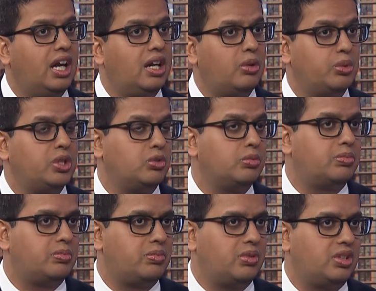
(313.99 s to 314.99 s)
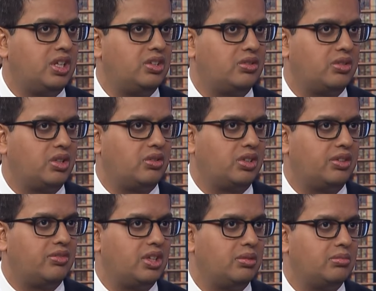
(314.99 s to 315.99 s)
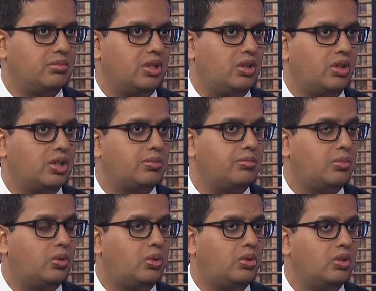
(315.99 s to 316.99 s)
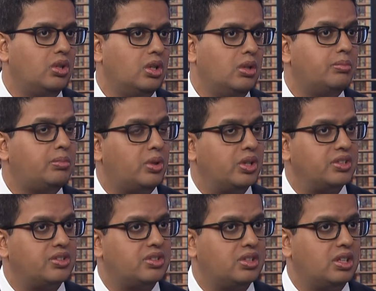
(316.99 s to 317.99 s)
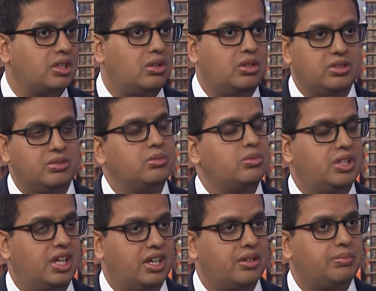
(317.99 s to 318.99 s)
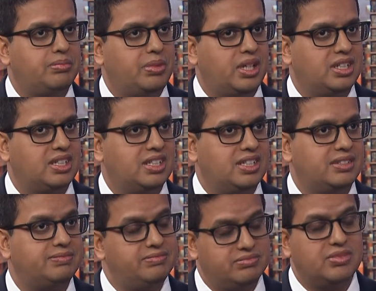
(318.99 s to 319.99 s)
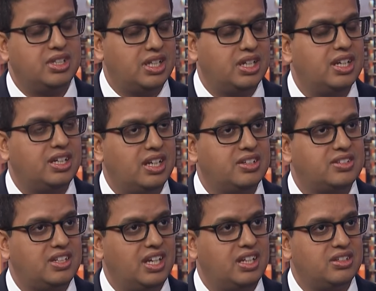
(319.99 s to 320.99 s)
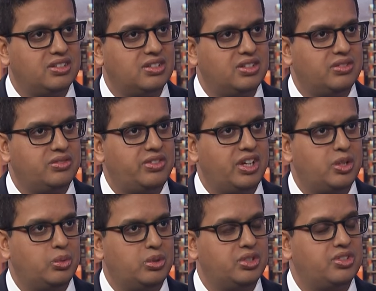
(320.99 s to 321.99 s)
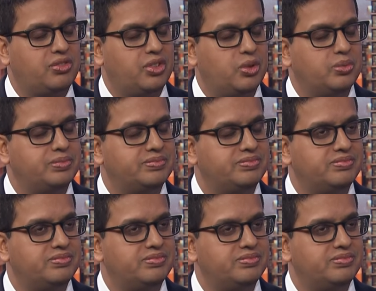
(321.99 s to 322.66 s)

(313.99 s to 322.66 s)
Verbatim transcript: Uh, we do tend to, you know, give them a lot more points uh, there, but uh, it, it does take a fan wants to view.